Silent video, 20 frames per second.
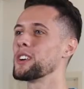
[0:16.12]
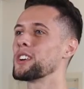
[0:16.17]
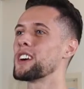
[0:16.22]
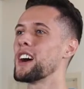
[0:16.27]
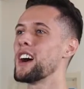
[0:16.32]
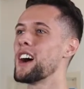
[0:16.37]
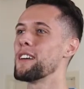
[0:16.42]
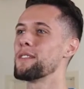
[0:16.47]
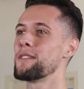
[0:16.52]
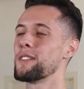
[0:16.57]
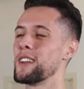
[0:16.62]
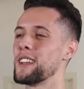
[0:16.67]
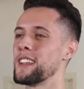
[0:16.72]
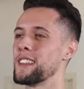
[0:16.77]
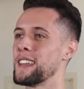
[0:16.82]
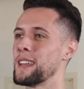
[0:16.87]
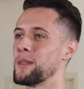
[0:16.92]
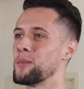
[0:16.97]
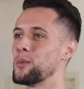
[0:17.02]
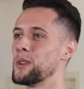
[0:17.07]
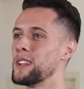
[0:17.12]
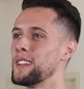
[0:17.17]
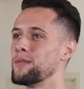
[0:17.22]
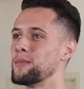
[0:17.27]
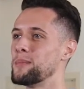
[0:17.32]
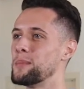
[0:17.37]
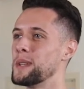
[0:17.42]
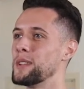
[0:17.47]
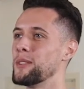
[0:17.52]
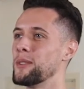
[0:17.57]
confident that
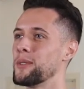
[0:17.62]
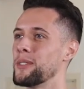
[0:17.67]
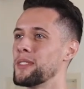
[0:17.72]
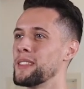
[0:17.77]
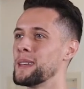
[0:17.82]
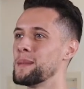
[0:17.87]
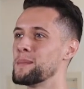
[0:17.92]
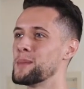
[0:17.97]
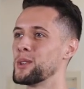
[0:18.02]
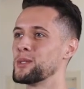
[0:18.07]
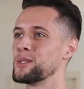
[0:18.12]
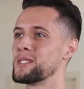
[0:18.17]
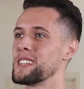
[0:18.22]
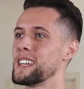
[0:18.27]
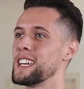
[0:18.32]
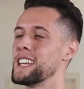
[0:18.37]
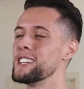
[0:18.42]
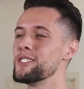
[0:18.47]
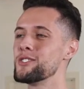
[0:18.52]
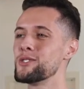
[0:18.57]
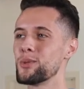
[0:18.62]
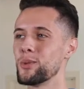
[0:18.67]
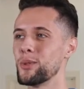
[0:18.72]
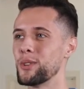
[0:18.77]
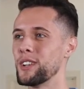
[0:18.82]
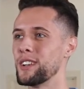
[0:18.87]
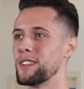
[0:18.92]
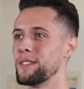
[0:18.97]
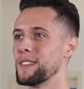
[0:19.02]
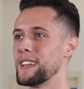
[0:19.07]
we've built the most
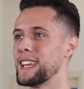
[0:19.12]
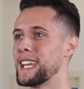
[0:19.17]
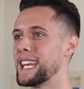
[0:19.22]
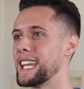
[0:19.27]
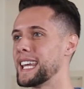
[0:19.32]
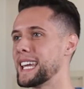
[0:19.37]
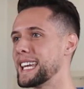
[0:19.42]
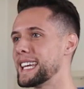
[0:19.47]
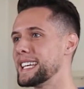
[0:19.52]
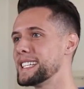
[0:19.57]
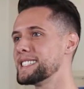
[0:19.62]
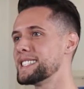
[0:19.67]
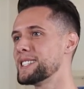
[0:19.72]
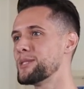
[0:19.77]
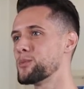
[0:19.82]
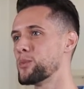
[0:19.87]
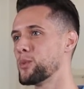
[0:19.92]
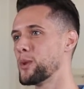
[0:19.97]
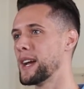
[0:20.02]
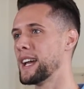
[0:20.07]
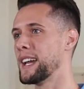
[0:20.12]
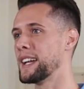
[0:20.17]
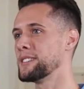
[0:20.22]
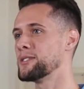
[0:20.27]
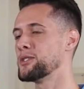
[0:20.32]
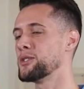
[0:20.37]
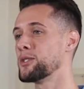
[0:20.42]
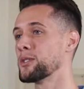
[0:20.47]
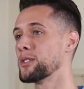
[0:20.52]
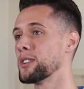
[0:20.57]
intuitive and easy way
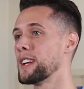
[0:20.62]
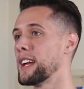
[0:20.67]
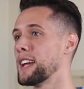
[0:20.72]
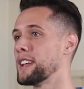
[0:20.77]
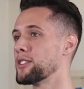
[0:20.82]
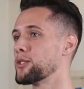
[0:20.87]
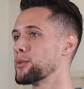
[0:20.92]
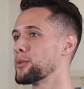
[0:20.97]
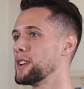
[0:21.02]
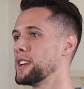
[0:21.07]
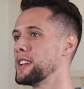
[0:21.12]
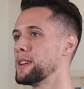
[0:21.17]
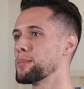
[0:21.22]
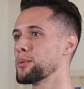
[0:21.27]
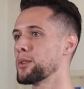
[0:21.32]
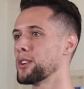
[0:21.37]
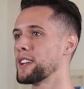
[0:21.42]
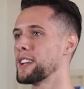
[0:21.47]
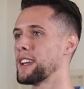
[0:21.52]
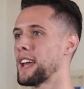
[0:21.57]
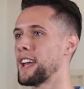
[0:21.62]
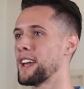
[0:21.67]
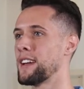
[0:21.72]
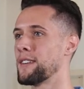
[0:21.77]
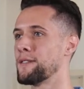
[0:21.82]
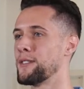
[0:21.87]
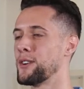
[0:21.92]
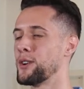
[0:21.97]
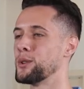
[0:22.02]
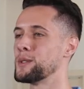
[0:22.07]
to create 3D printed
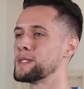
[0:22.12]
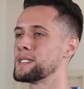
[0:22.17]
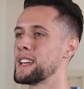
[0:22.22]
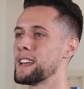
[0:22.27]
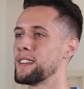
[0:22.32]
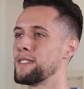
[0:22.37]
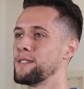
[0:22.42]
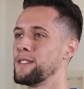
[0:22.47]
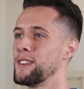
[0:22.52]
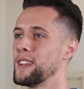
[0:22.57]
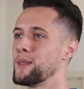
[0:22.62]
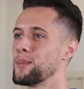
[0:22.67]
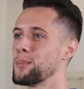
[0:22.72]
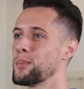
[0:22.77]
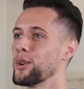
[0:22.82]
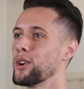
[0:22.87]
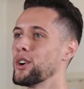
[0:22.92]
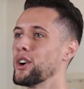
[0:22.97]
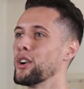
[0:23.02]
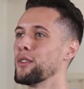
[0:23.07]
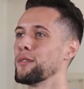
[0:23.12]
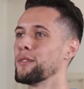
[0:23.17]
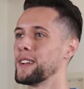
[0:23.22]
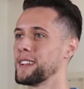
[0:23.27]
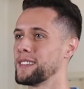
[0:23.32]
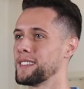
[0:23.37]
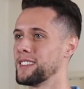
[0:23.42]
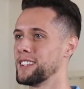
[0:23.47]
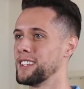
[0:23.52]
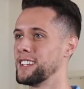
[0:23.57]
AFOs that fit
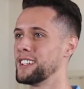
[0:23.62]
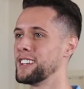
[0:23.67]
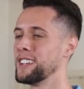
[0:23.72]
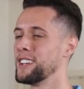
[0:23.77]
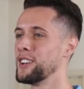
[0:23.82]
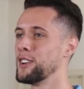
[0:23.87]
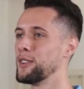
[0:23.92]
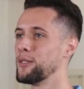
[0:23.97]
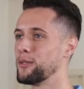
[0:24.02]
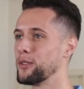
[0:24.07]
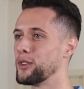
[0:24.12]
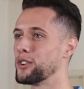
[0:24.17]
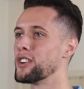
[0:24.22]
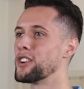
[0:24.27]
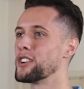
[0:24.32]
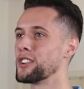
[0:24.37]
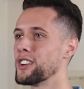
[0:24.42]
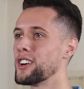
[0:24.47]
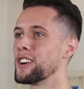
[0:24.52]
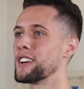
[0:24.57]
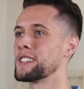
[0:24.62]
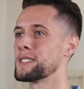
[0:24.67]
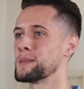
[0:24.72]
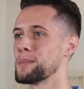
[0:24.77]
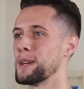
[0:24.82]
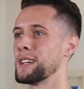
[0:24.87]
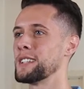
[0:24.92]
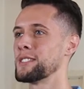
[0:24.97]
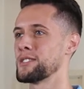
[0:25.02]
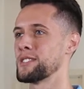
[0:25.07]
perfectly for your youngest
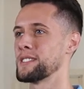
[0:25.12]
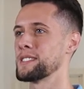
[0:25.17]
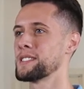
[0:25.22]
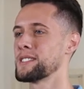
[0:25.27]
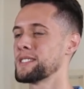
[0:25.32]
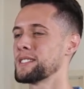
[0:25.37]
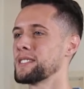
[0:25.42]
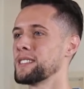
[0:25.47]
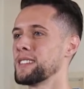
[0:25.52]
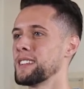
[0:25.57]
patients.